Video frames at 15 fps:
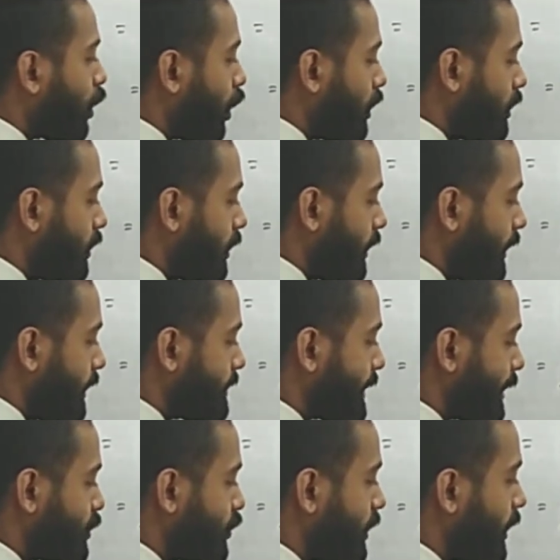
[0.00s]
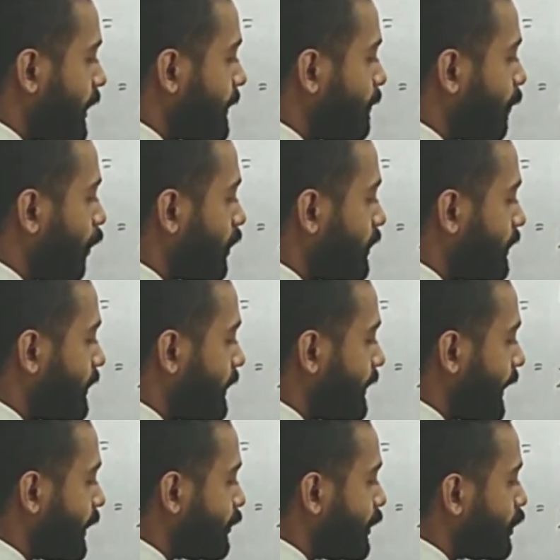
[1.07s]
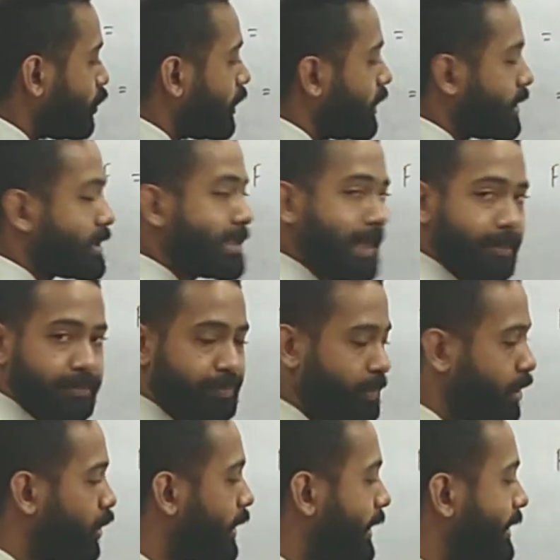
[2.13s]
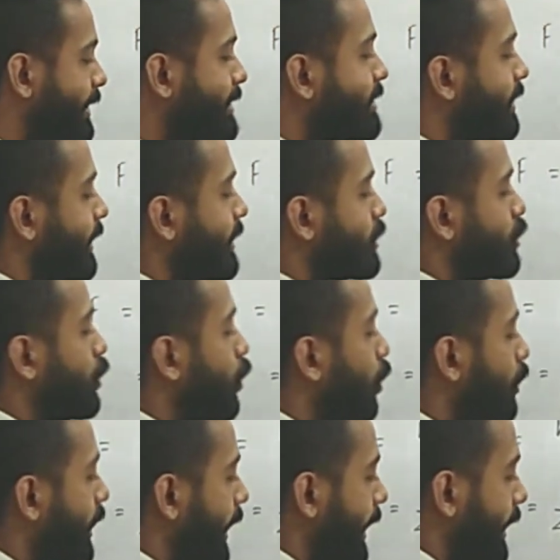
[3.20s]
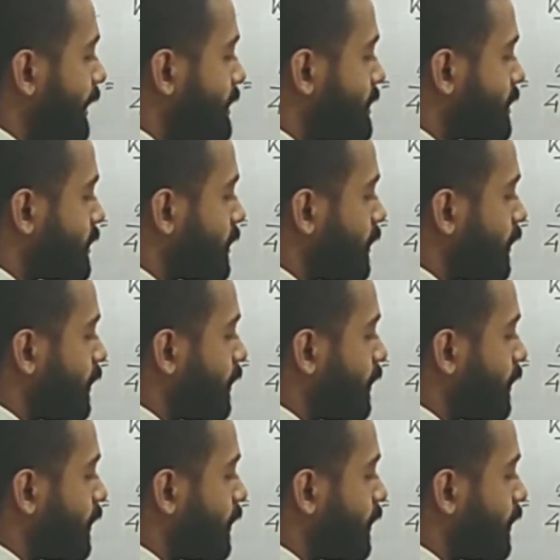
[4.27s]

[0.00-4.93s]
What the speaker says: naught is actually an important thing that you need to understand. Okay, this is known as